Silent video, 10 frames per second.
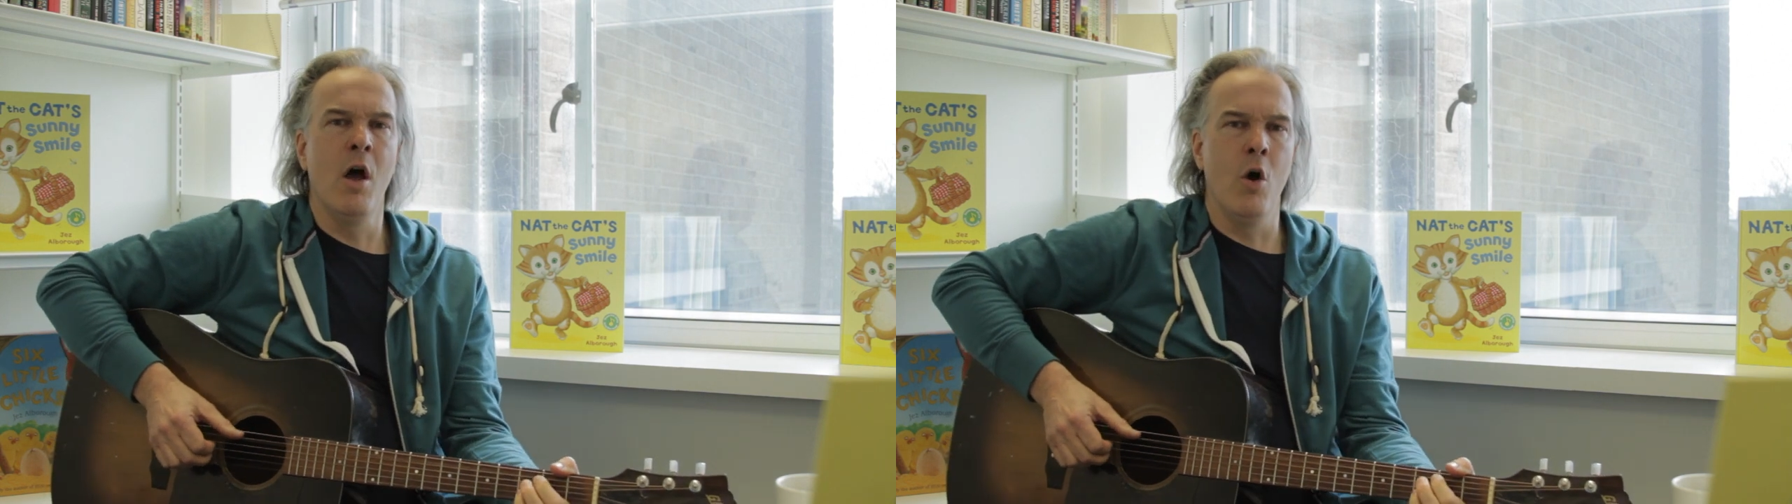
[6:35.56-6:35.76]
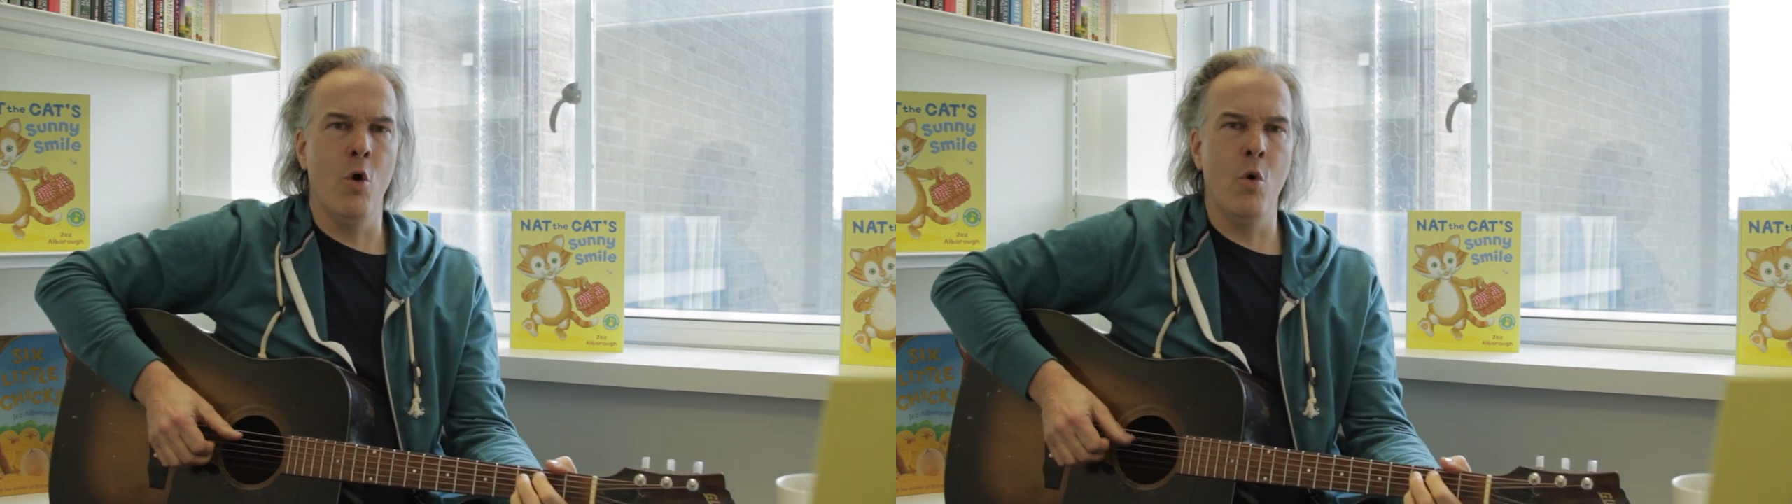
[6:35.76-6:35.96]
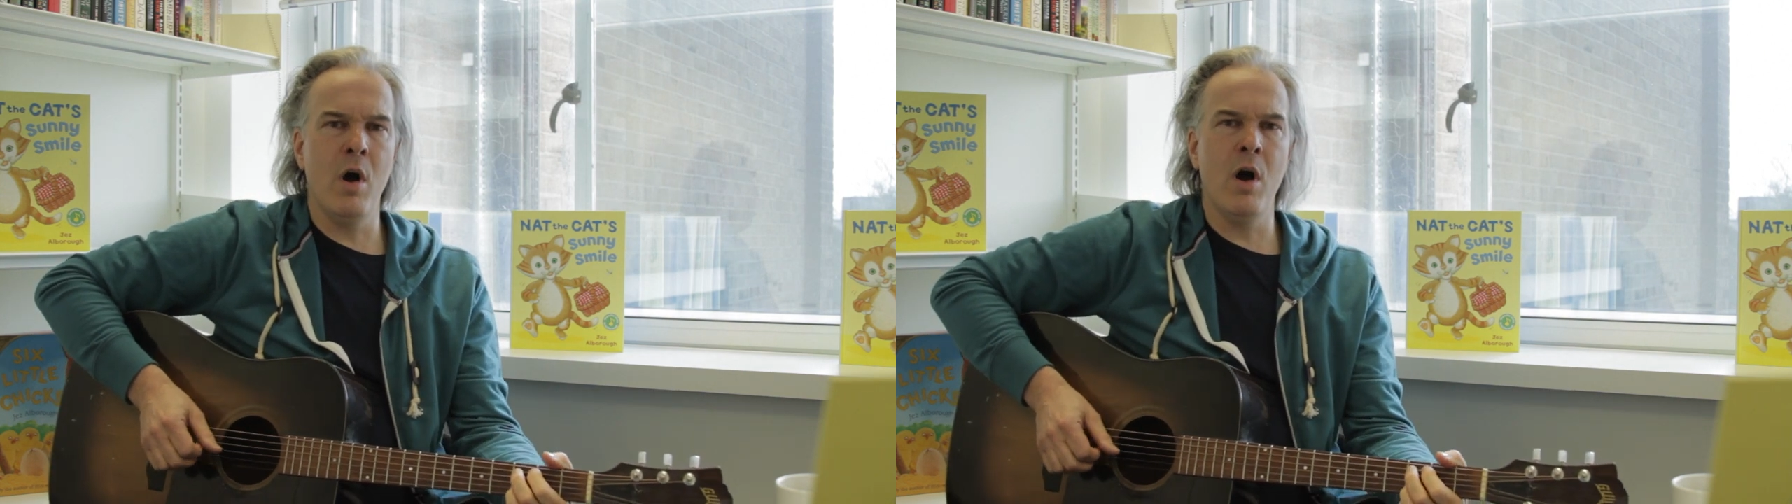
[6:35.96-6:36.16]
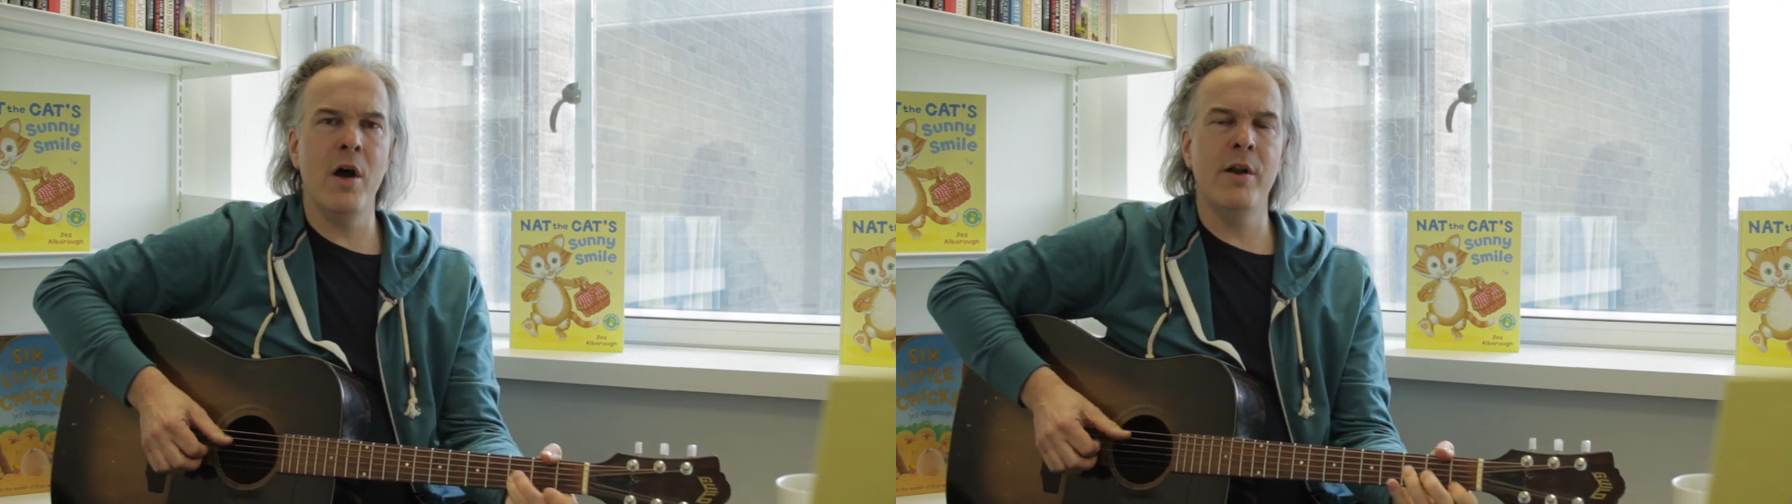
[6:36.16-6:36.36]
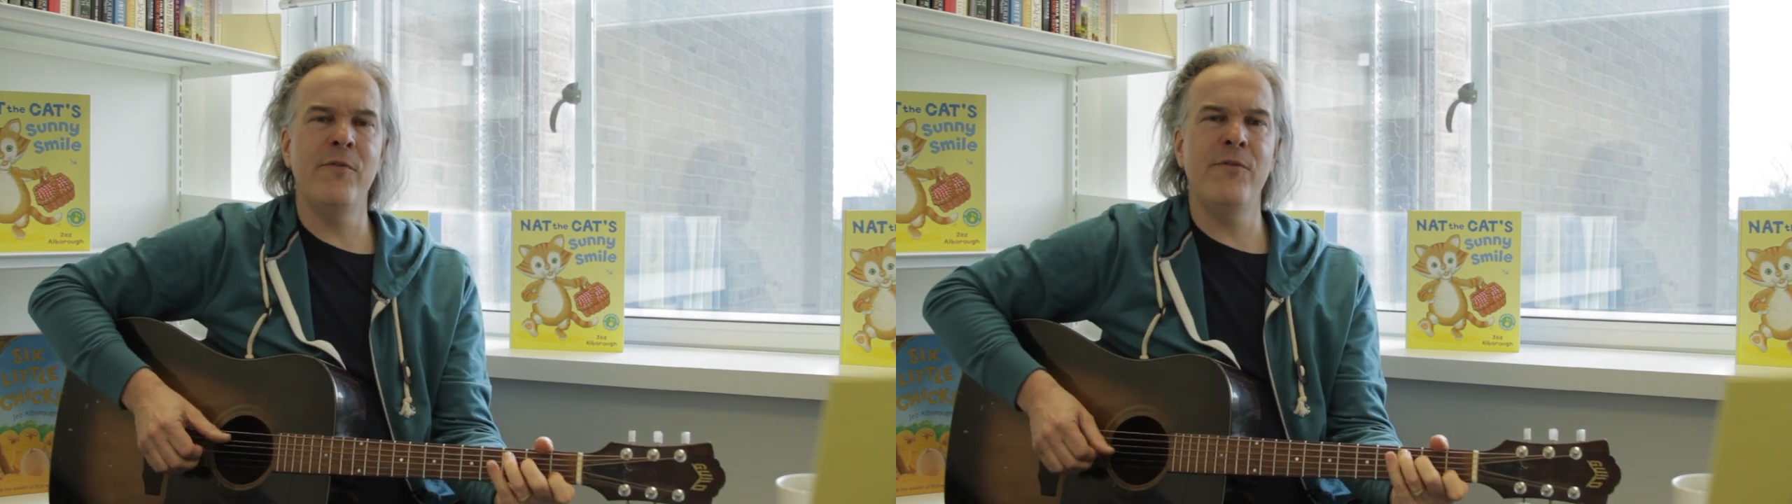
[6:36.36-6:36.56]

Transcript: What a